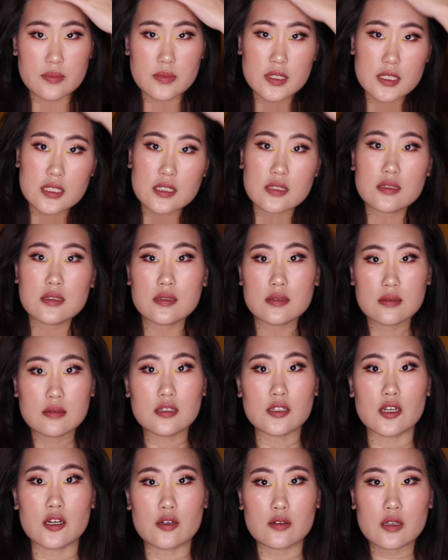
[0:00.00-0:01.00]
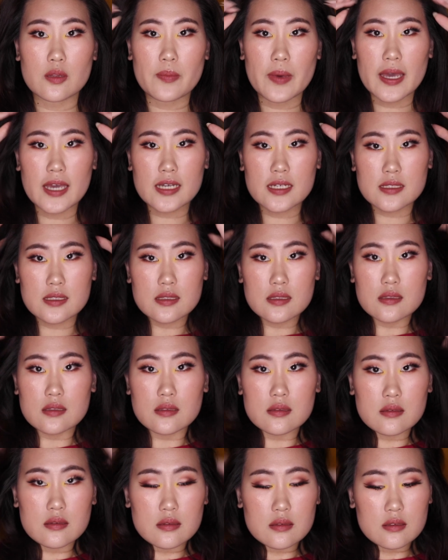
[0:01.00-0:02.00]
since, you know, the
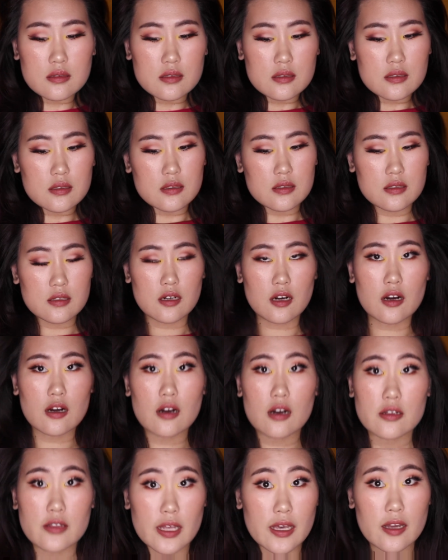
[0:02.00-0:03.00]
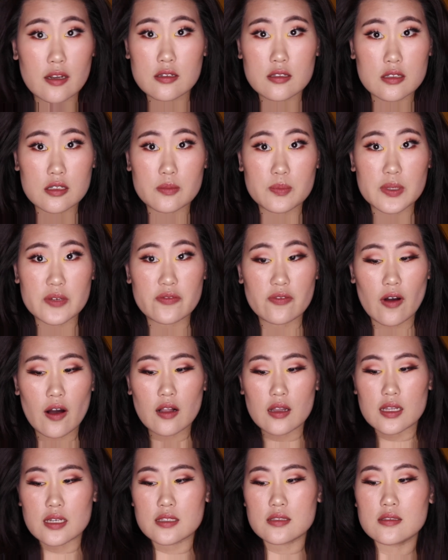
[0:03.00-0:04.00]
bangs, they aren't going to be
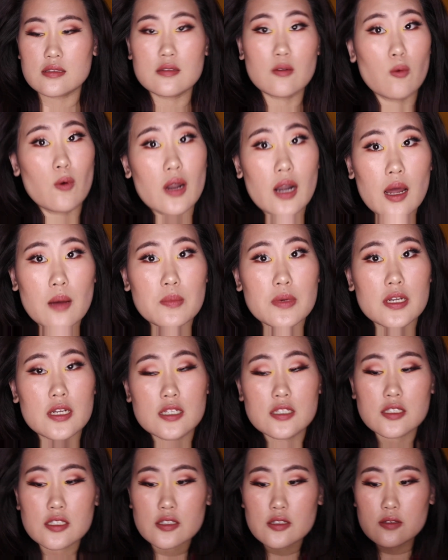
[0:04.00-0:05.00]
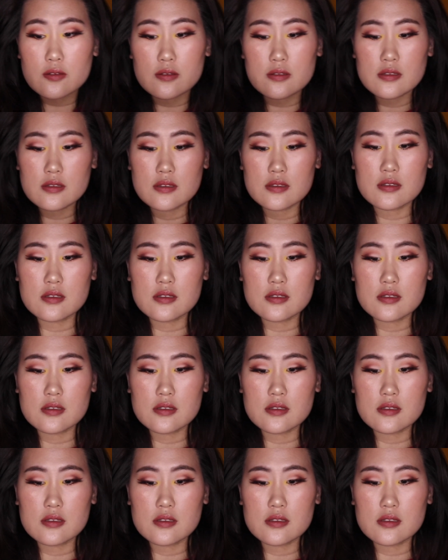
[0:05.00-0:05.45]
falling. So what I'm going to do,